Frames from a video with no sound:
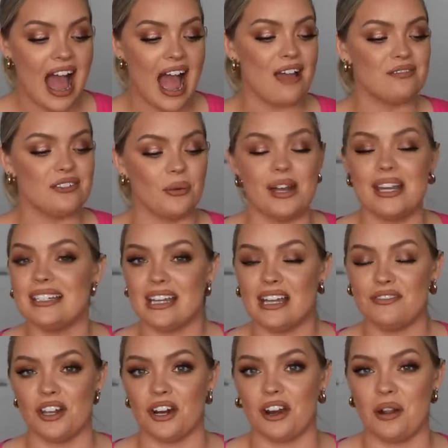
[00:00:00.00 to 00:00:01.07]
I have no idea
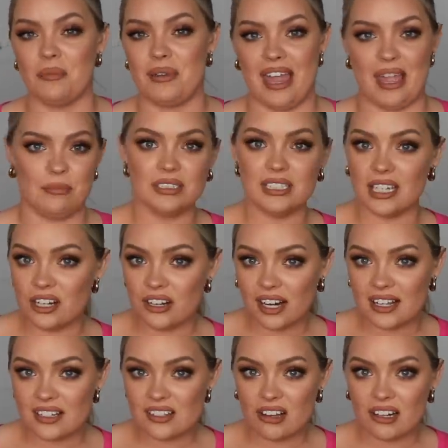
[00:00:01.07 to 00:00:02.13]
if you're gonna be able to get your
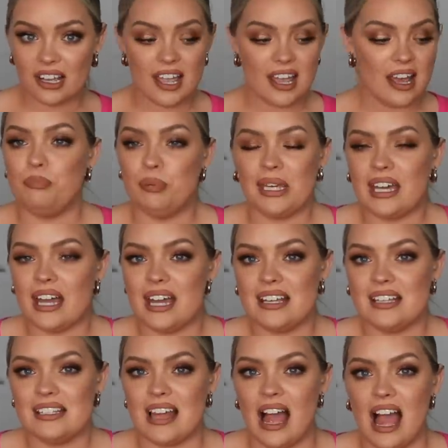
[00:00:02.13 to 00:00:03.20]
hands on it because